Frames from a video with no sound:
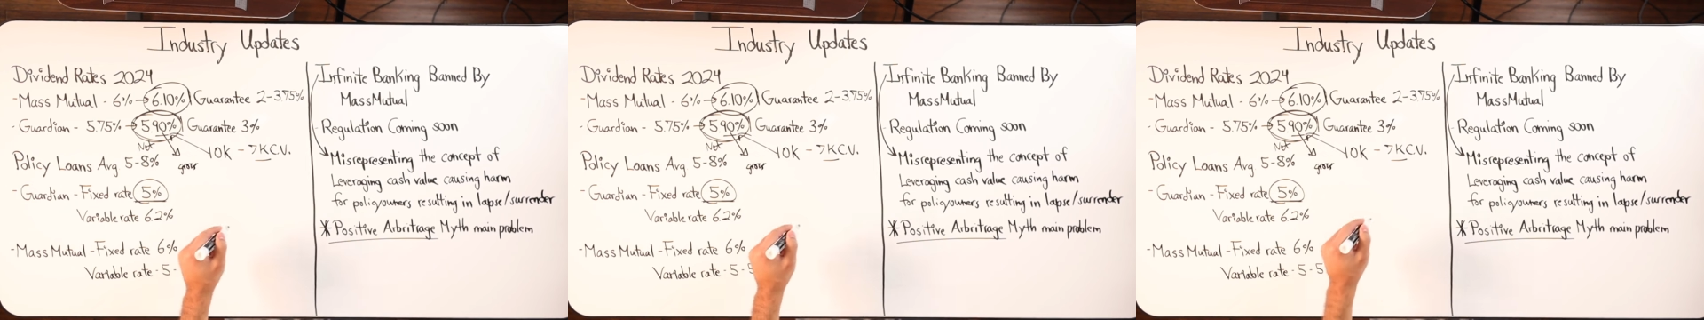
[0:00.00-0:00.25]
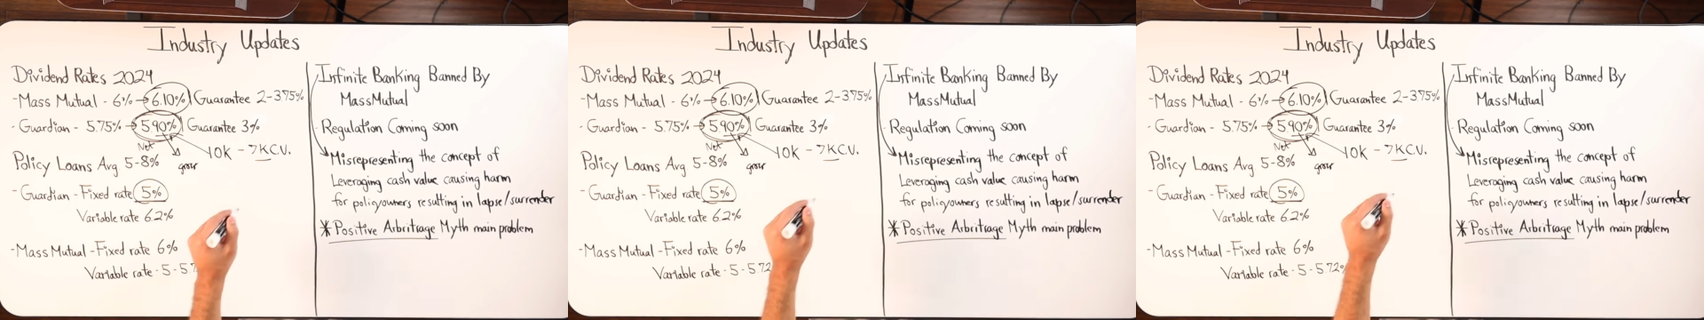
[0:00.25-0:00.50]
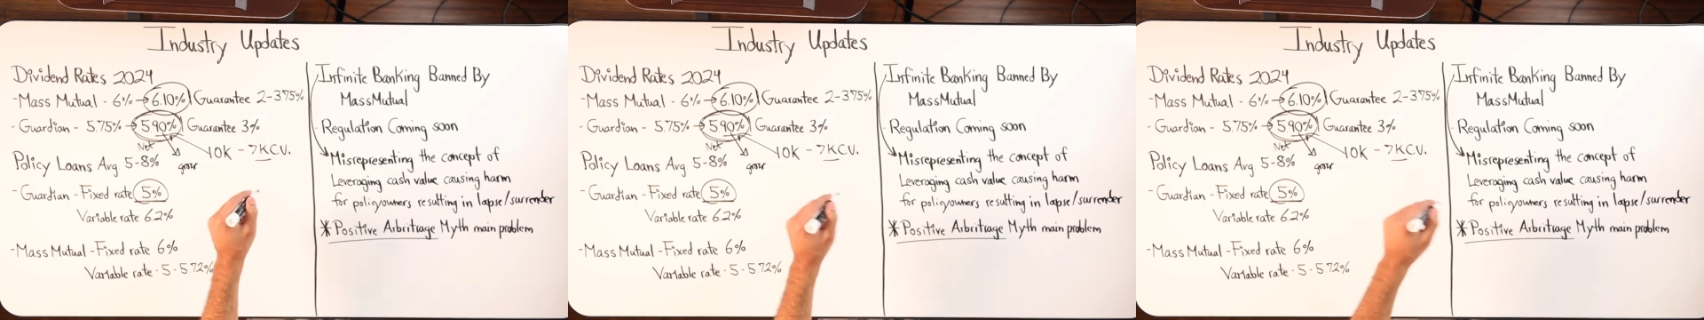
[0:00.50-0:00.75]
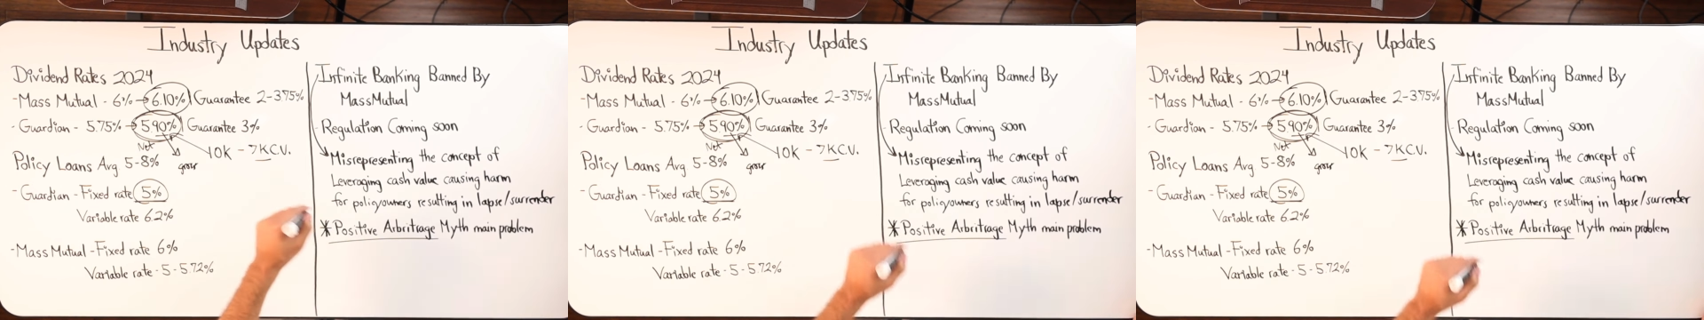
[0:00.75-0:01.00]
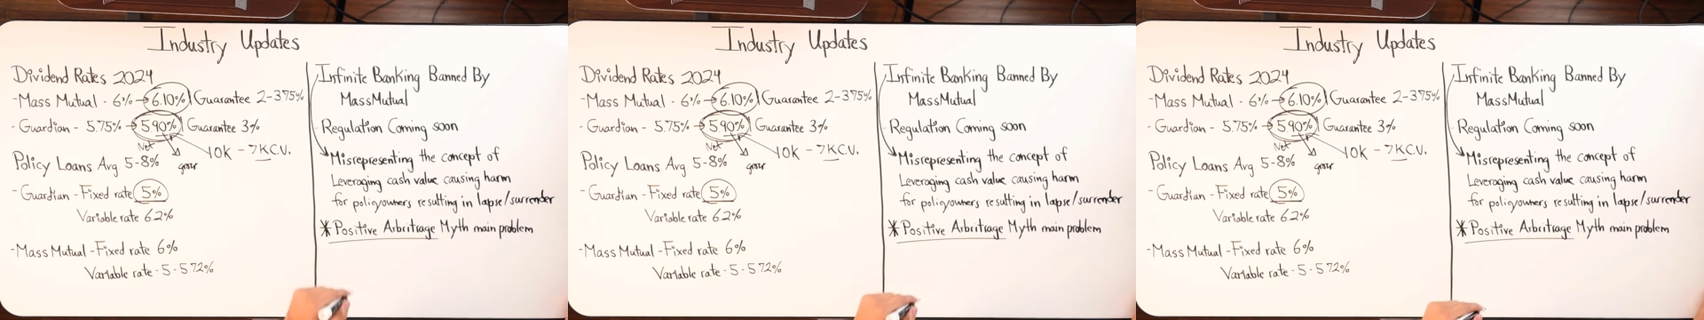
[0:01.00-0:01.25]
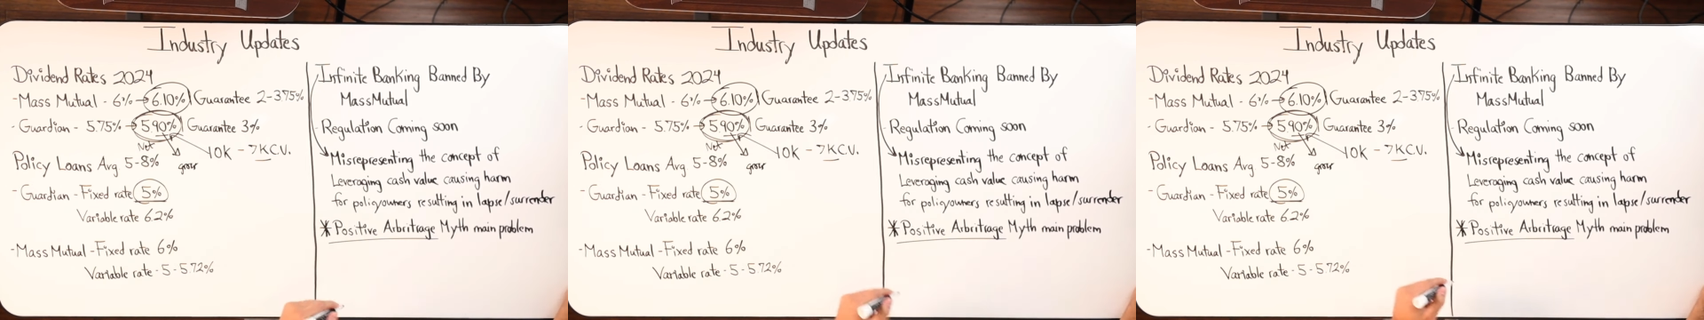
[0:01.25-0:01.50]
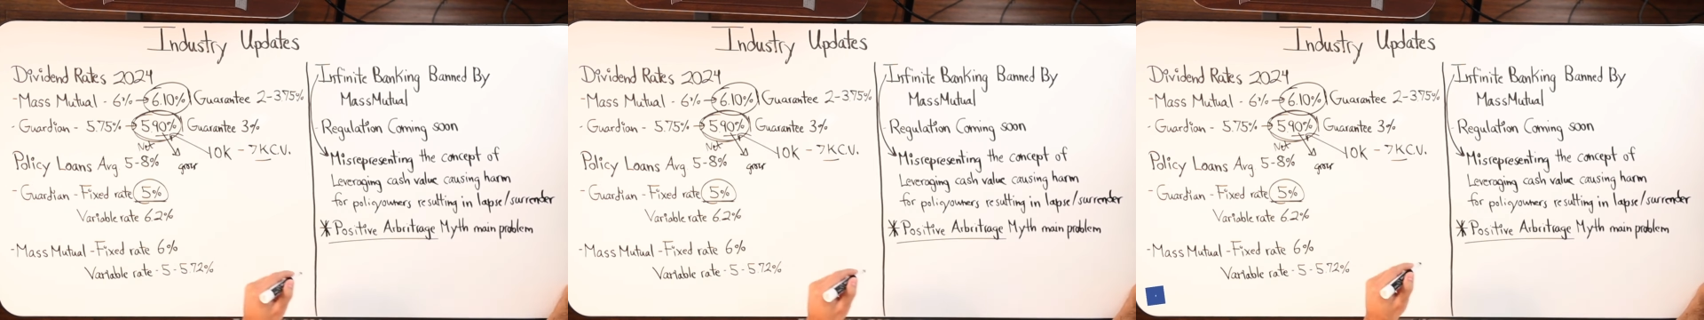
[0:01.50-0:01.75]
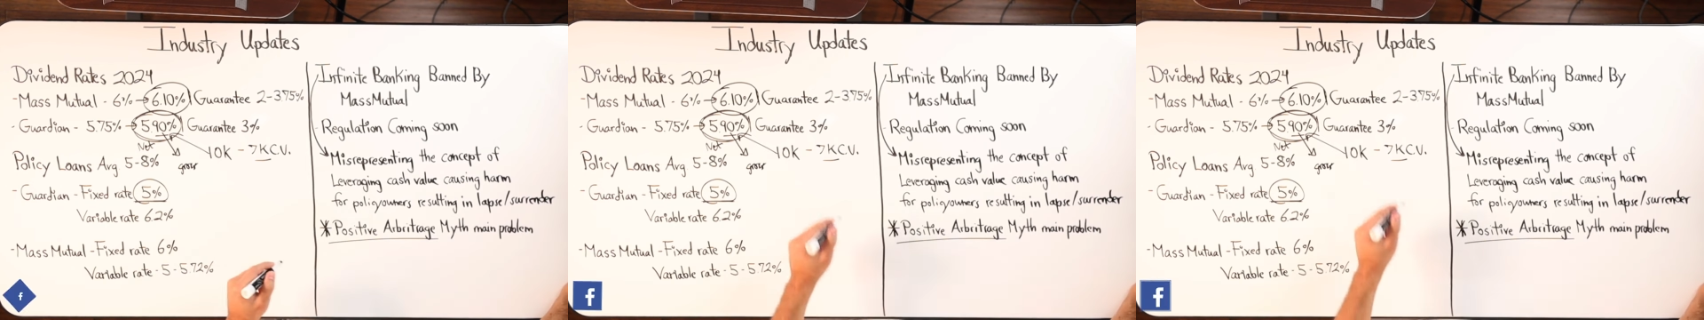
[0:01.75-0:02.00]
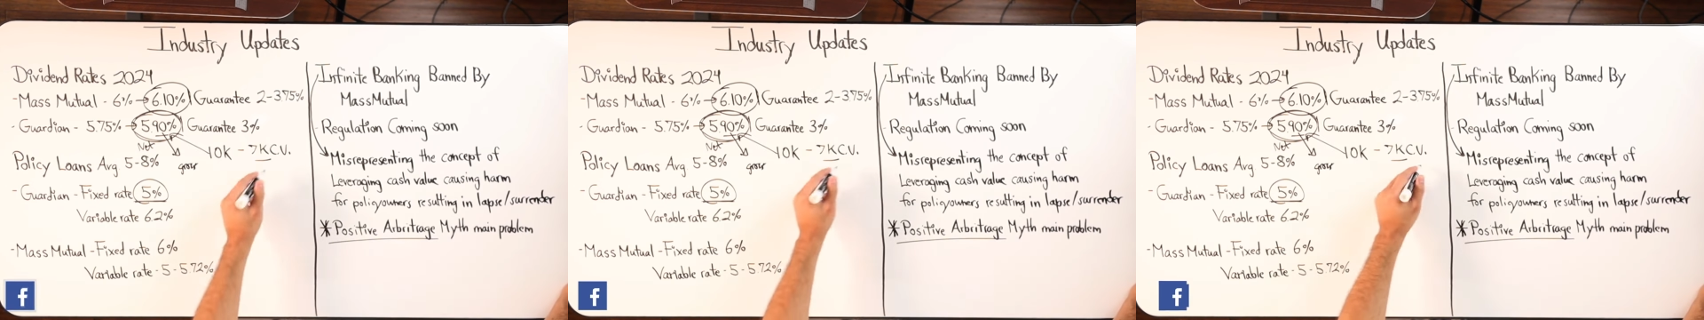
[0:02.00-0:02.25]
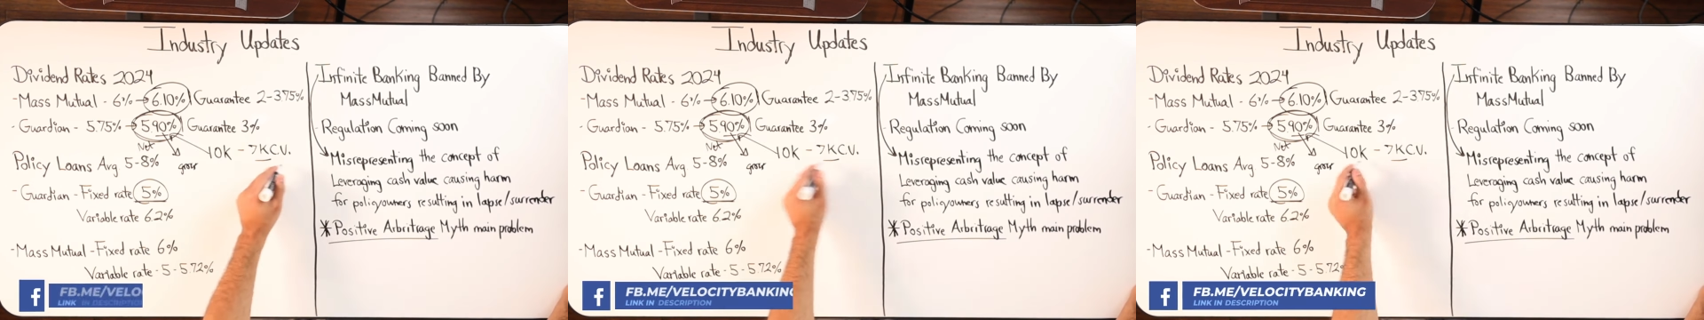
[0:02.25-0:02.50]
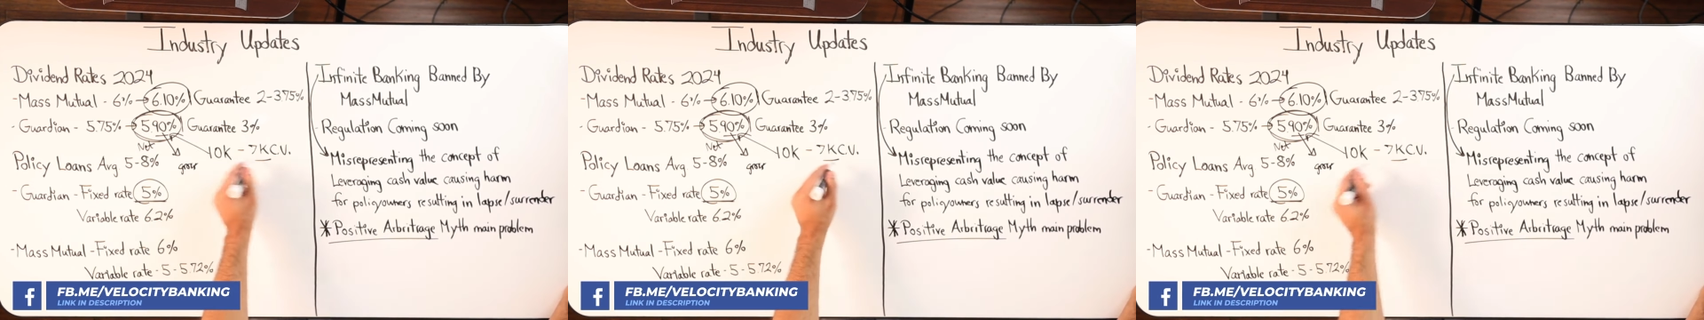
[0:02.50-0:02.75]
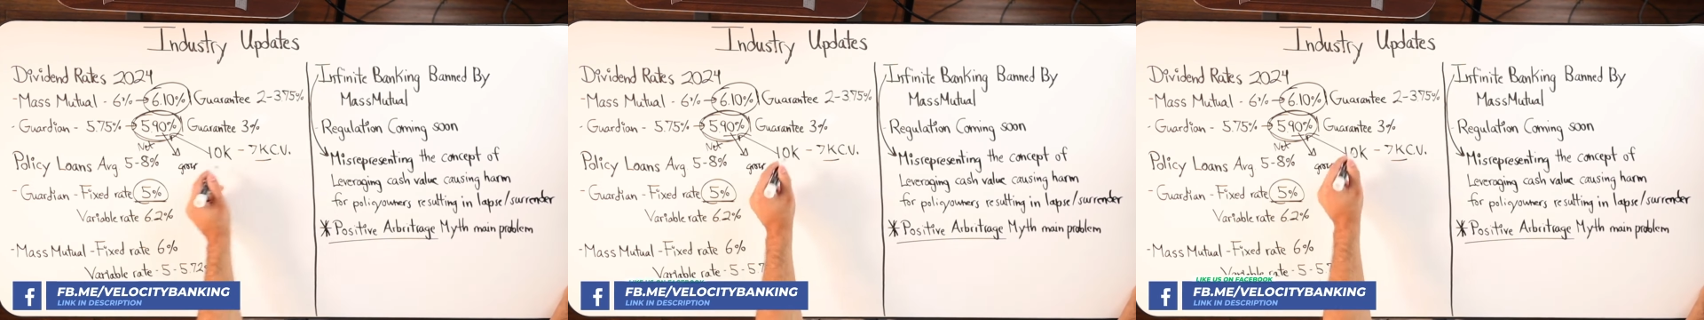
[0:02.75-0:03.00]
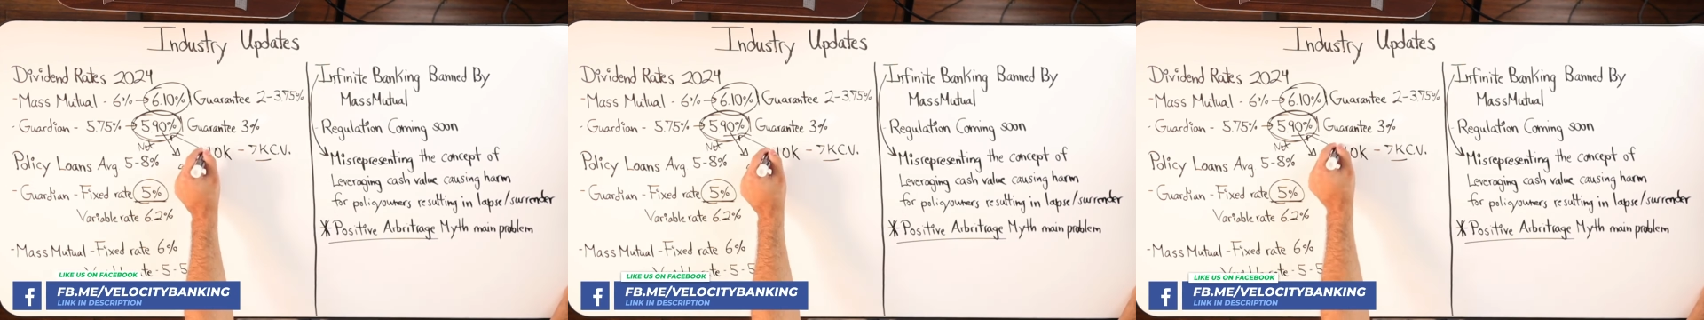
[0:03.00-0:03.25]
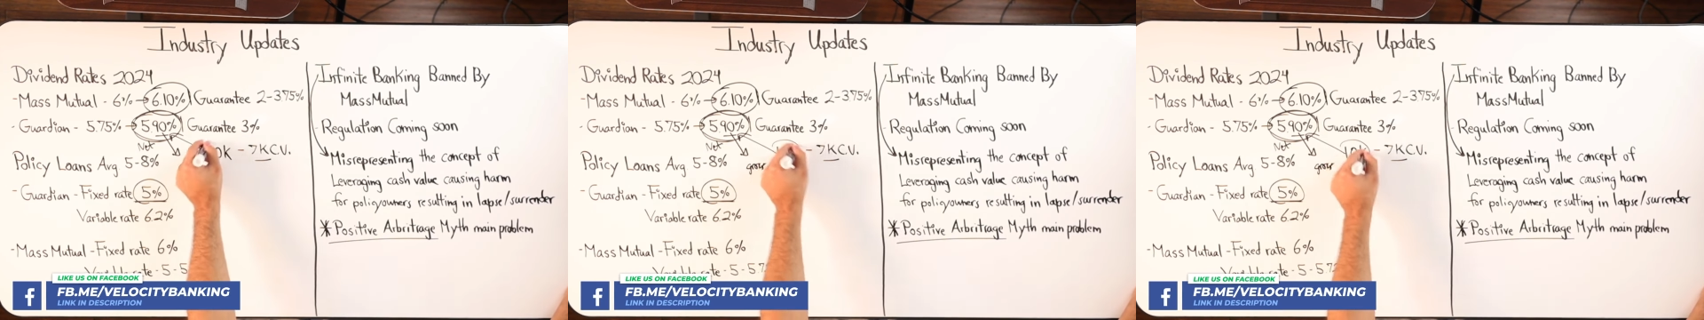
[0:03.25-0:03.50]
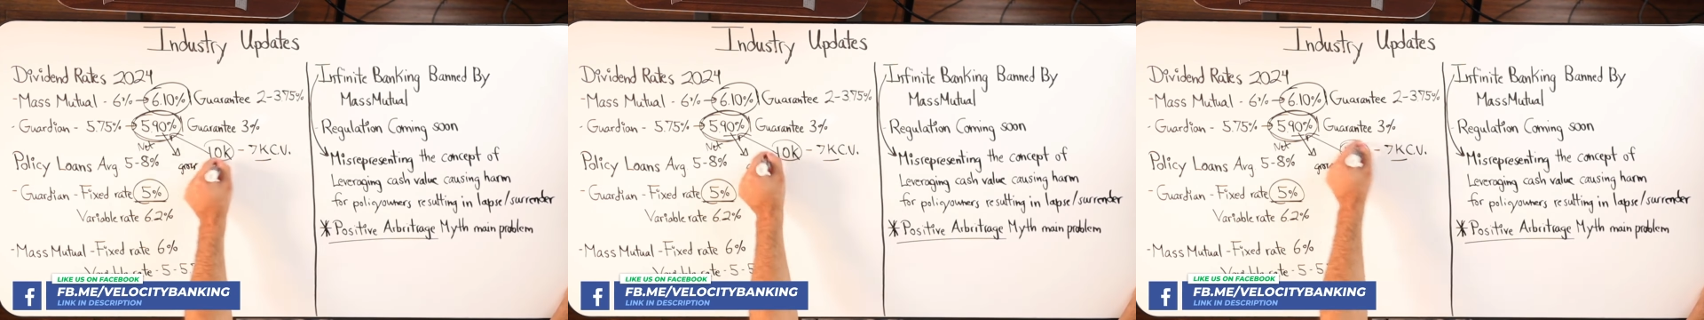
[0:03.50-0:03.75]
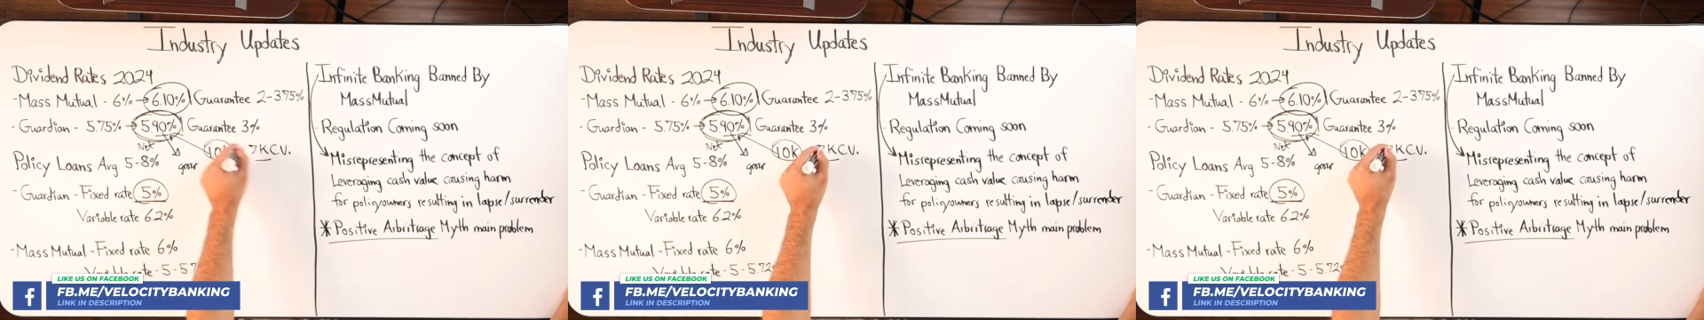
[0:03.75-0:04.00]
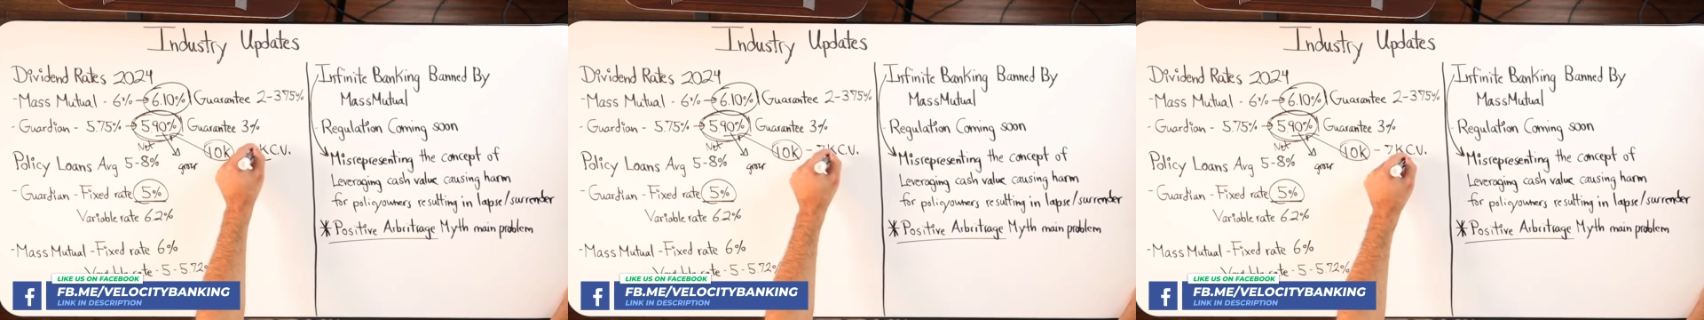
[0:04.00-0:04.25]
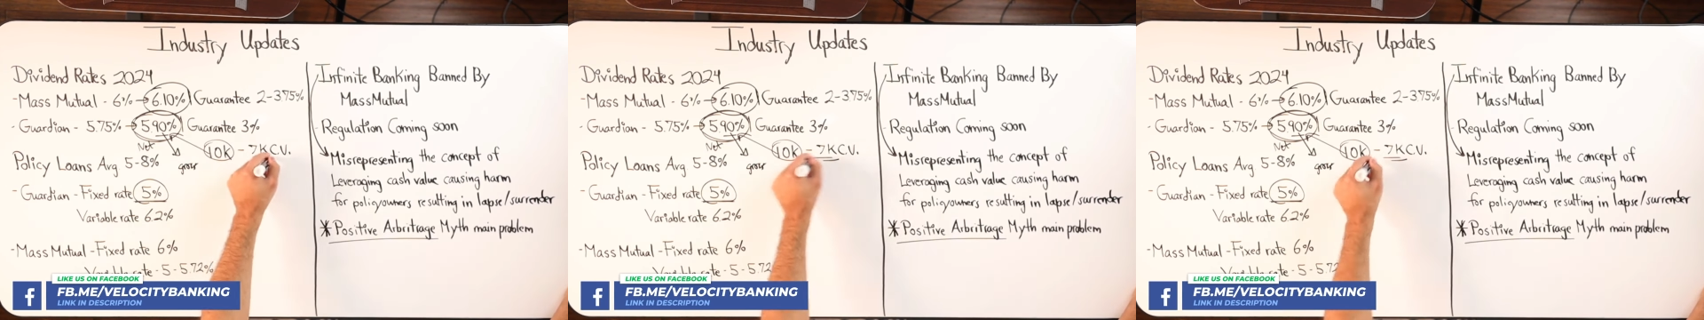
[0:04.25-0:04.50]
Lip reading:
(no speaker visible)